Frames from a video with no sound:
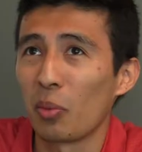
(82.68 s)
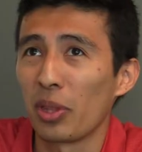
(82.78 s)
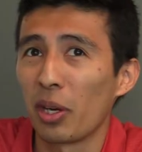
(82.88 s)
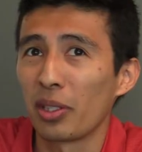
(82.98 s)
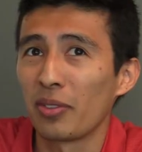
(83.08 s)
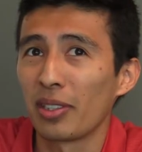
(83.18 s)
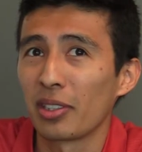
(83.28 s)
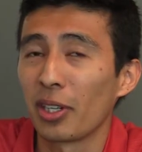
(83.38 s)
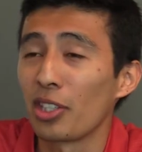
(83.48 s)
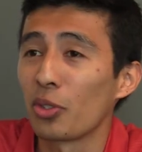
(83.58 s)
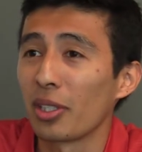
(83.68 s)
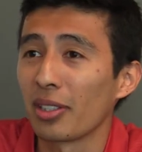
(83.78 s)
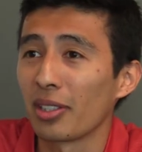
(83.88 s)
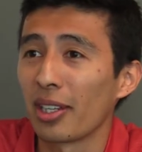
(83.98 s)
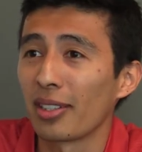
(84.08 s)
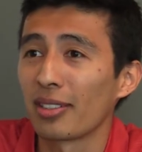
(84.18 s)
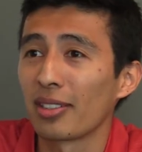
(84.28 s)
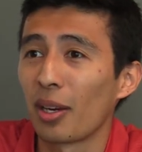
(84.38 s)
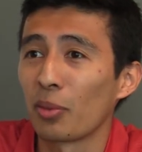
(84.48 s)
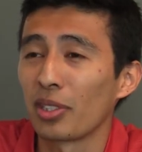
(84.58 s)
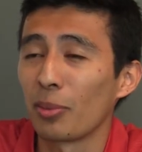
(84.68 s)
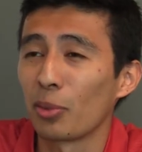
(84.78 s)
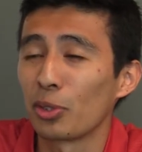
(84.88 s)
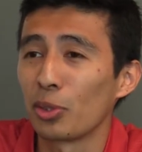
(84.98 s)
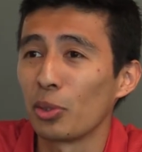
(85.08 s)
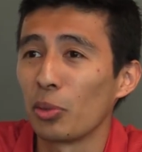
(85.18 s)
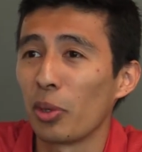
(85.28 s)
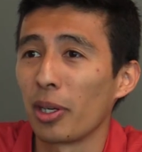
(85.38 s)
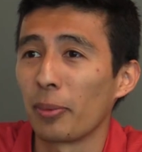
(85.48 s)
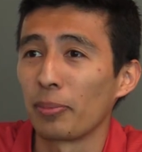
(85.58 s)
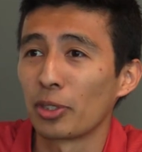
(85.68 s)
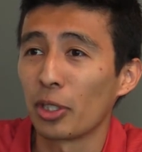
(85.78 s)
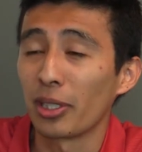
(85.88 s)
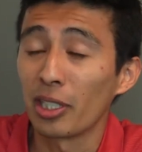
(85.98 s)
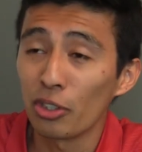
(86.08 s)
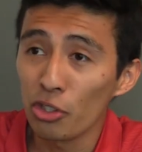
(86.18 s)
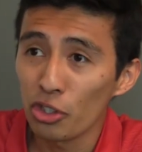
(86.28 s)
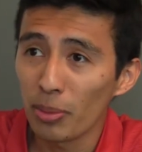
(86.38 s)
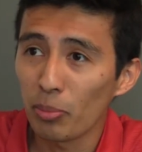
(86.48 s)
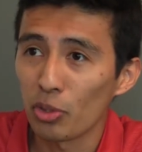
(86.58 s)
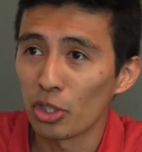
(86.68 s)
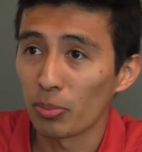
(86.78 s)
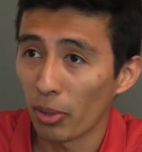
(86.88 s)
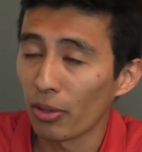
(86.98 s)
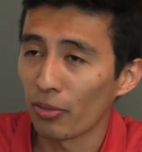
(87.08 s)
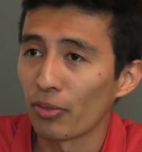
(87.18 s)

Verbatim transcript: Without even graduating yet, I was able to start an internship, which is part of